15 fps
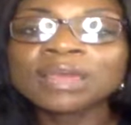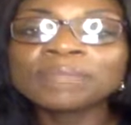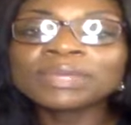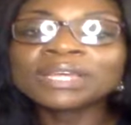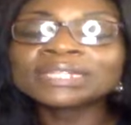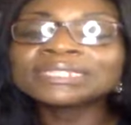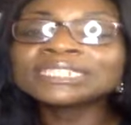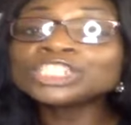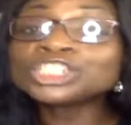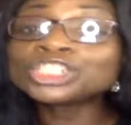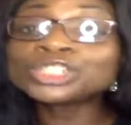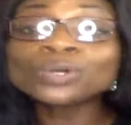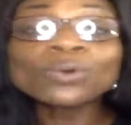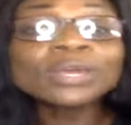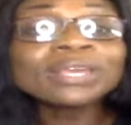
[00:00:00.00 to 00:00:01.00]
because he's
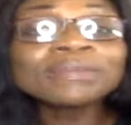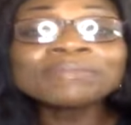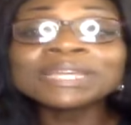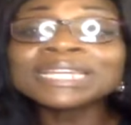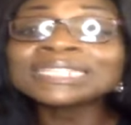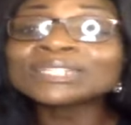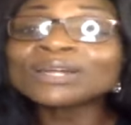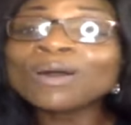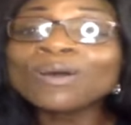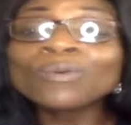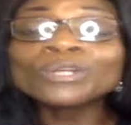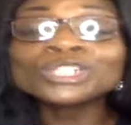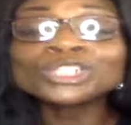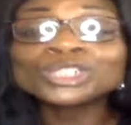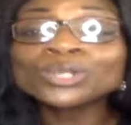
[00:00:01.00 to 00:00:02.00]
showing me, he's
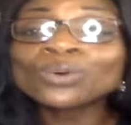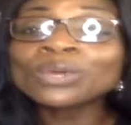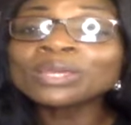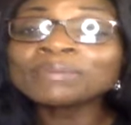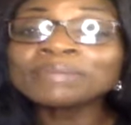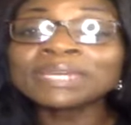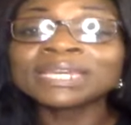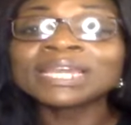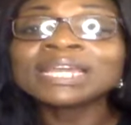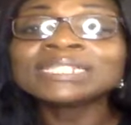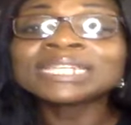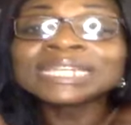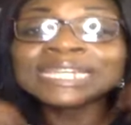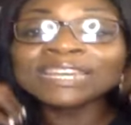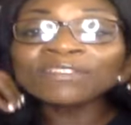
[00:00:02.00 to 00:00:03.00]
always showing me
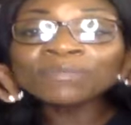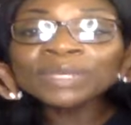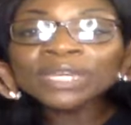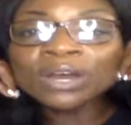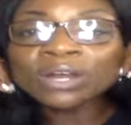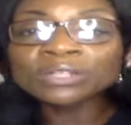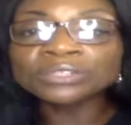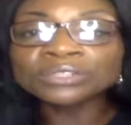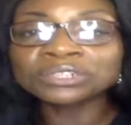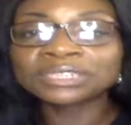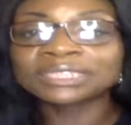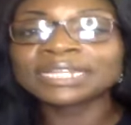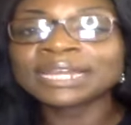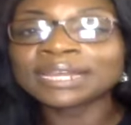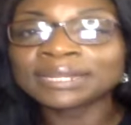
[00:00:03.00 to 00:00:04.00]
to give me
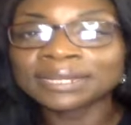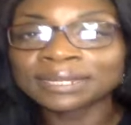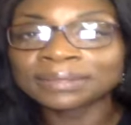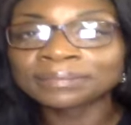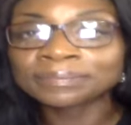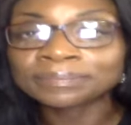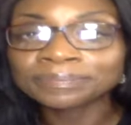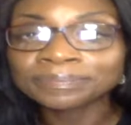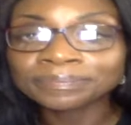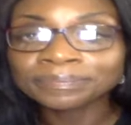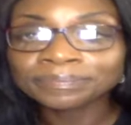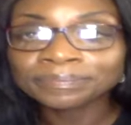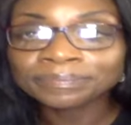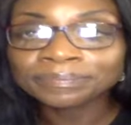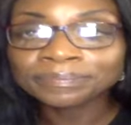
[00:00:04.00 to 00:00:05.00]
understanding
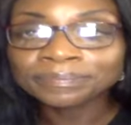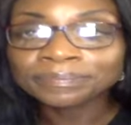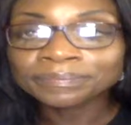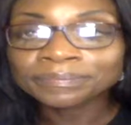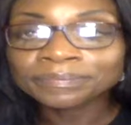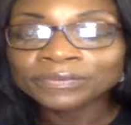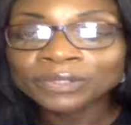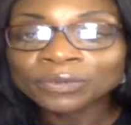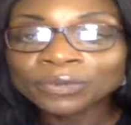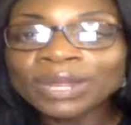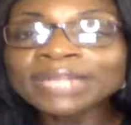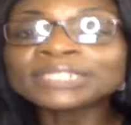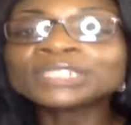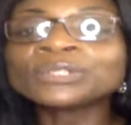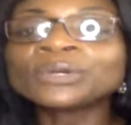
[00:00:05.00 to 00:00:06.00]

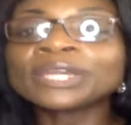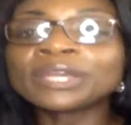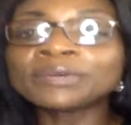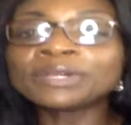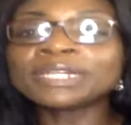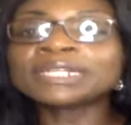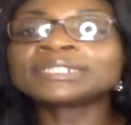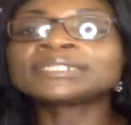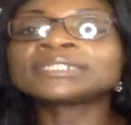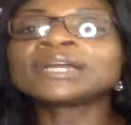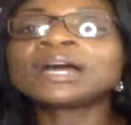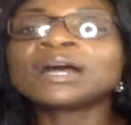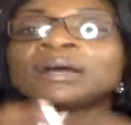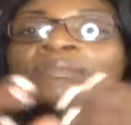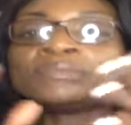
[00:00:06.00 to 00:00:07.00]
right? So here it is.
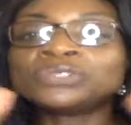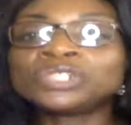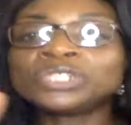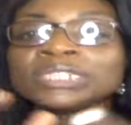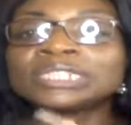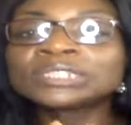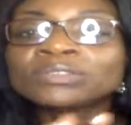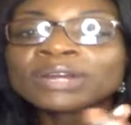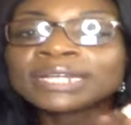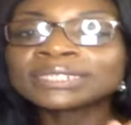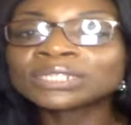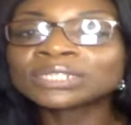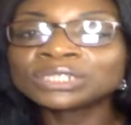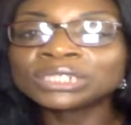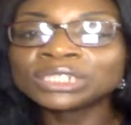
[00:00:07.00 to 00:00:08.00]
Um, Jesus
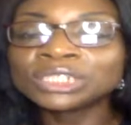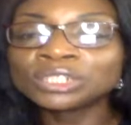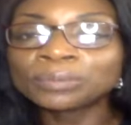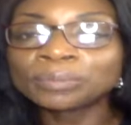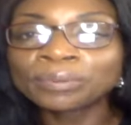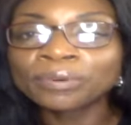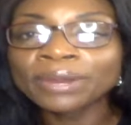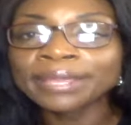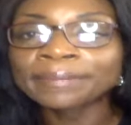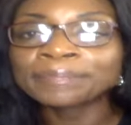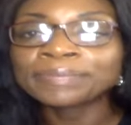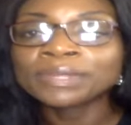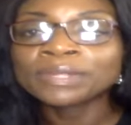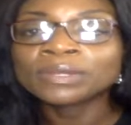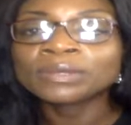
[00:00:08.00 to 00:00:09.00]
Christ continued to pray,
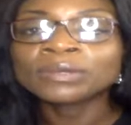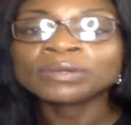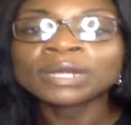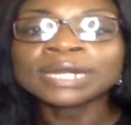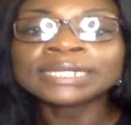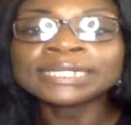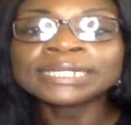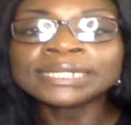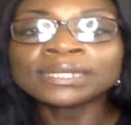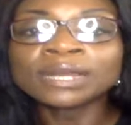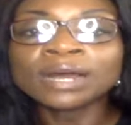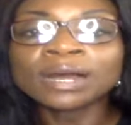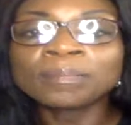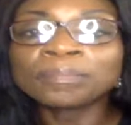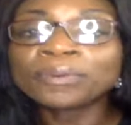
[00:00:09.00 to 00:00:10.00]
and he
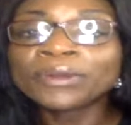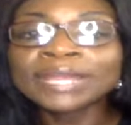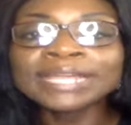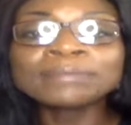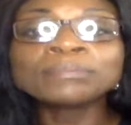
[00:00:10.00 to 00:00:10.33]
um, prayed